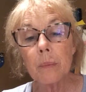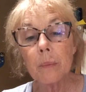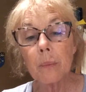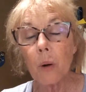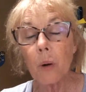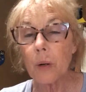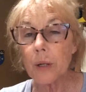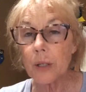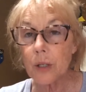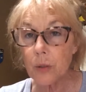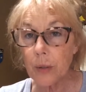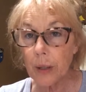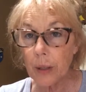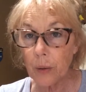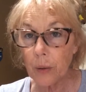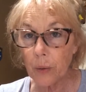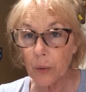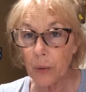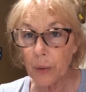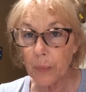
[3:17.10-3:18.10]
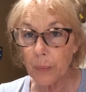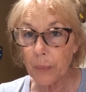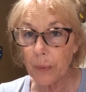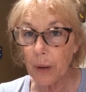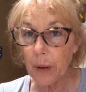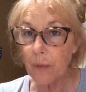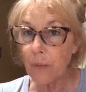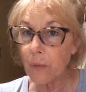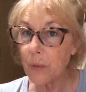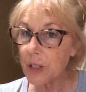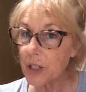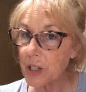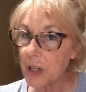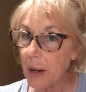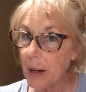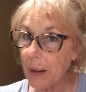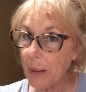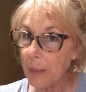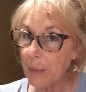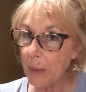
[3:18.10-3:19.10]
poetry group, of which
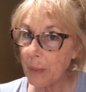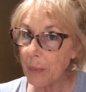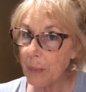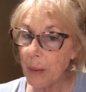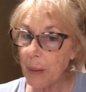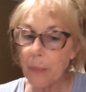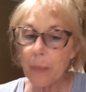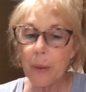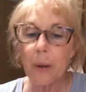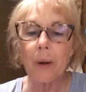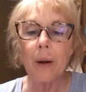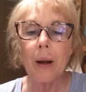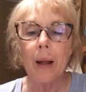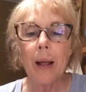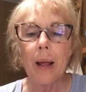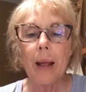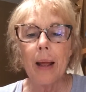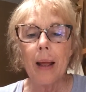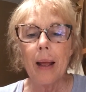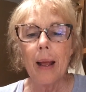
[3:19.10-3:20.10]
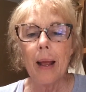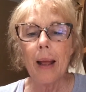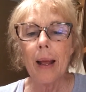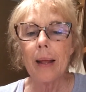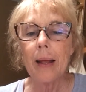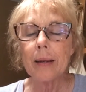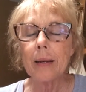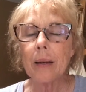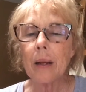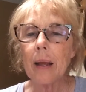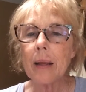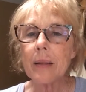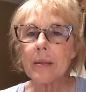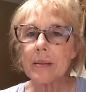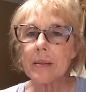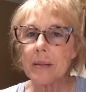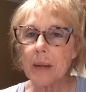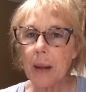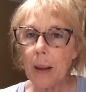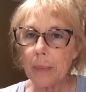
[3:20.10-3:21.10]
I am a member, and
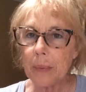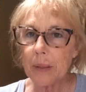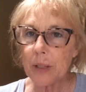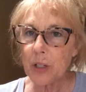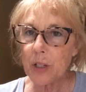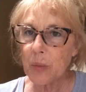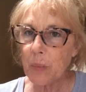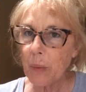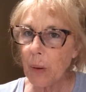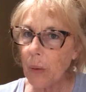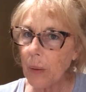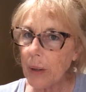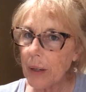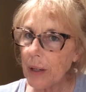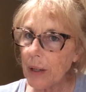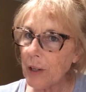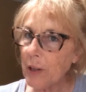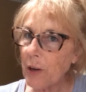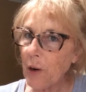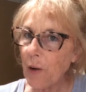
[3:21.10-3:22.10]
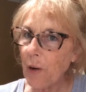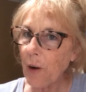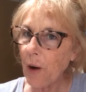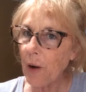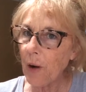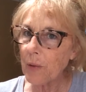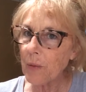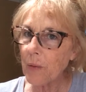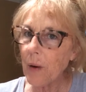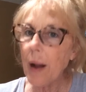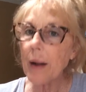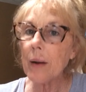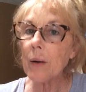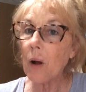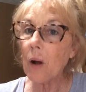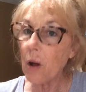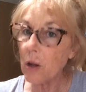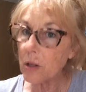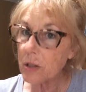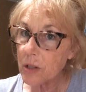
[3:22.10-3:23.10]
established poet in her own right,
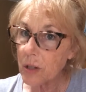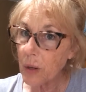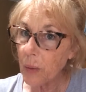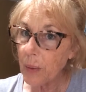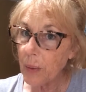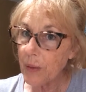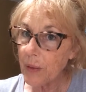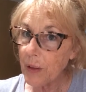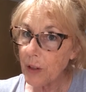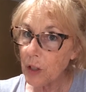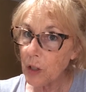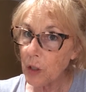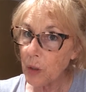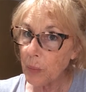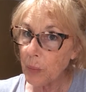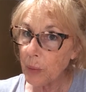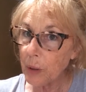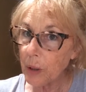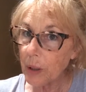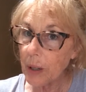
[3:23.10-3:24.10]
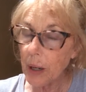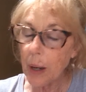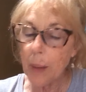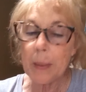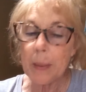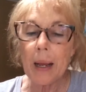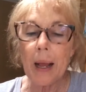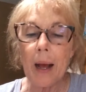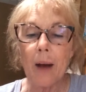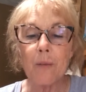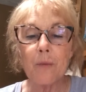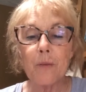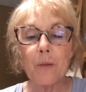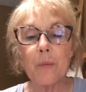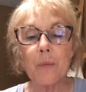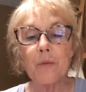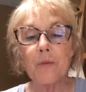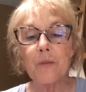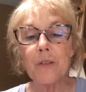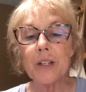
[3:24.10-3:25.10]
also with a new book coming out
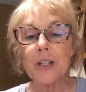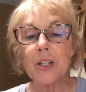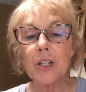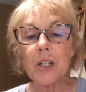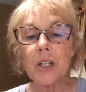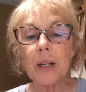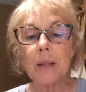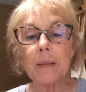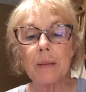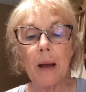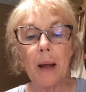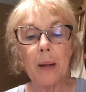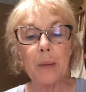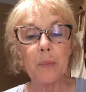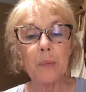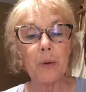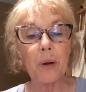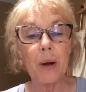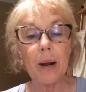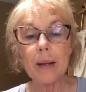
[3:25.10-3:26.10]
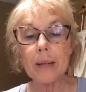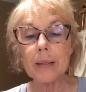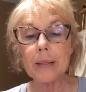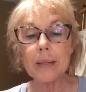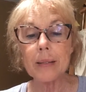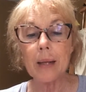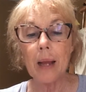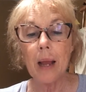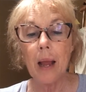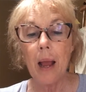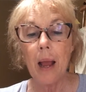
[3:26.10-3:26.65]
from Finishing Line Press.